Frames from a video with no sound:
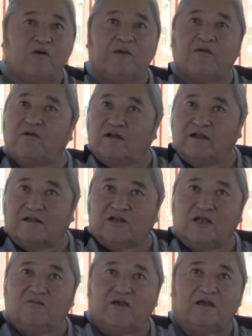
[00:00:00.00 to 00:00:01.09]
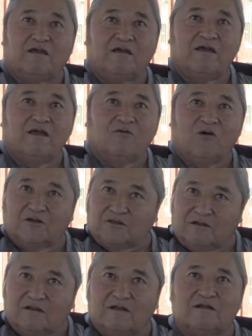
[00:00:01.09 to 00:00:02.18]
would be around that TV
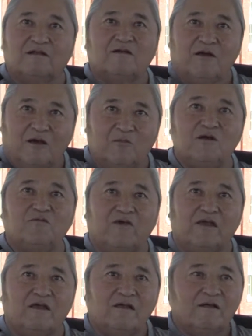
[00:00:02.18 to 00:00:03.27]
watching uh, a movie.